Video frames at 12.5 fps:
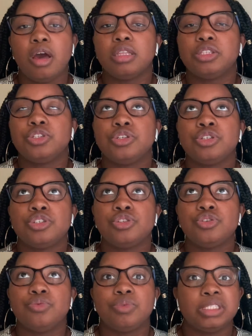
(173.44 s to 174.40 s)
just
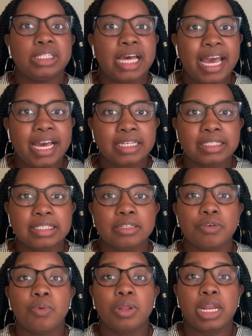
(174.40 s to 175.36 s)
to relax
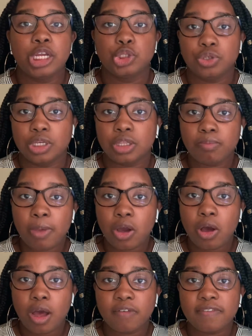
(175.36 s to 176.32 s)
when I drink my
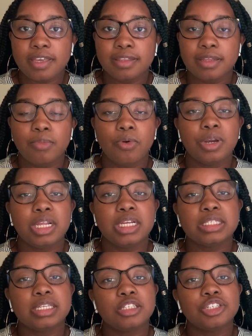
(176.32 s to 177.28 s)
coffee in the
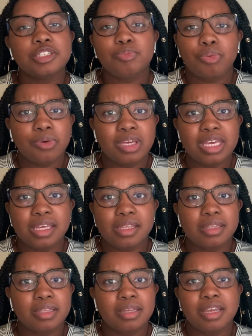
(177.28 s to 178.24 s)
mornings and just breathe
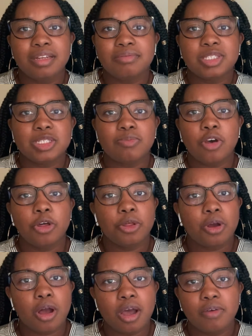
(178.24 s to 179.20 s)
and smell the
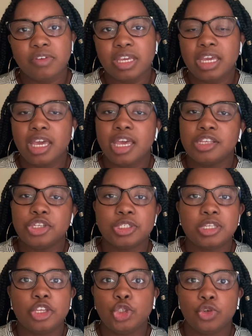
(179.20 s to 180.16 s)
coffee and
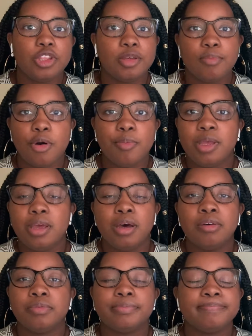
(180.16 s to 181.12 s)
just enjoy the moment
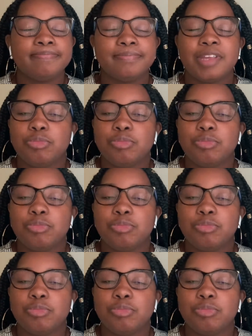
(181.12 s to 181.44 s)
of I'm